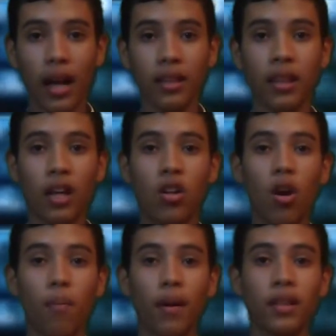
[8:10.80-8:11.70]
that the
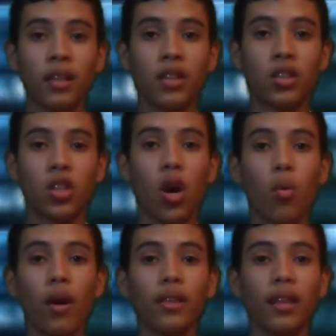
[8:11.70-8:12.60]
company
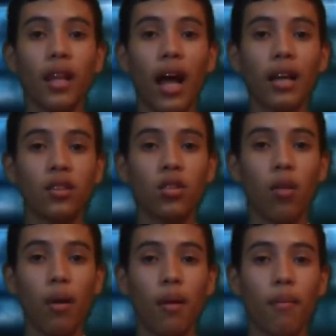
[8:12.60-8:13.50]
showed last
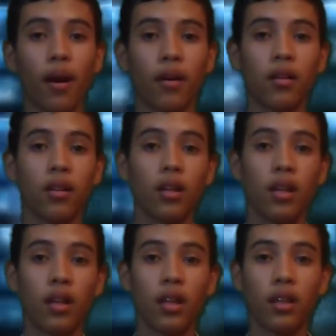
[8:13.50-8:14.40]
November.
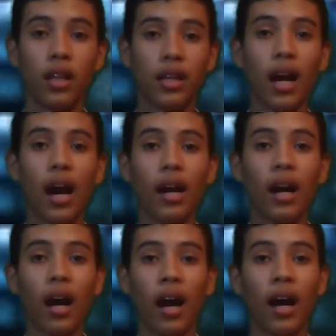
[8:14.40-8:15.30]
The
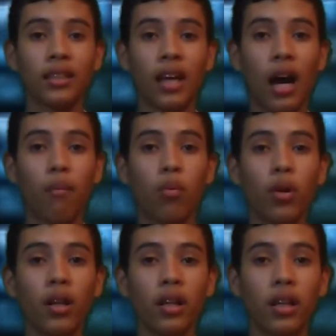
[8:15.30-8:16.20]
car has
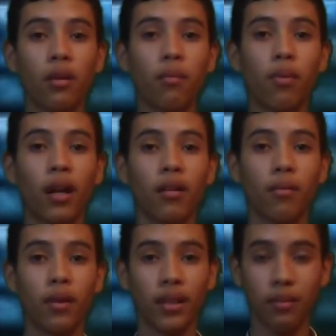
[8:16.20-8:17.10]
a built-in
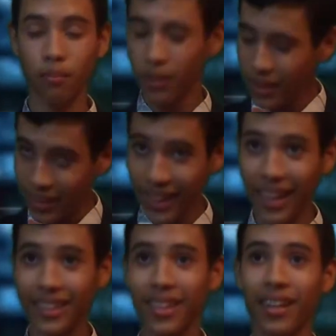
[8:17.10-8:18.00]

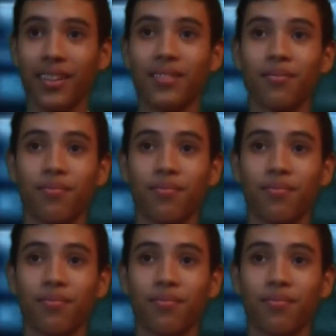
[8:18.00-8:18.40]
breathalyzer.